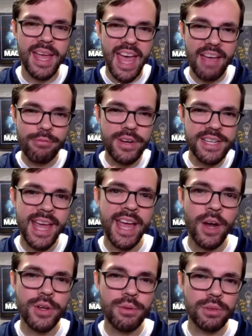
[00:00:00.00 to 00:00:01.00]
Every
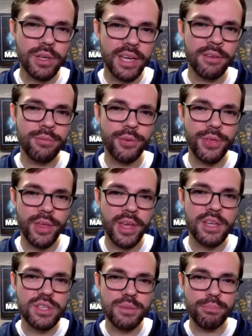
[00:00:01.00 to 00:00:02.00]
day, are you looking for
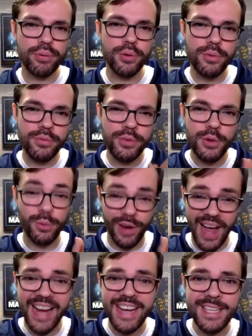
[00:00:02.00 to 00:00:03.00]
things to prove you
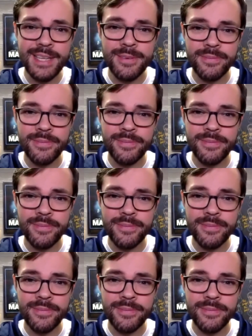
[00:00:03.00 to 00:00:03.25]
right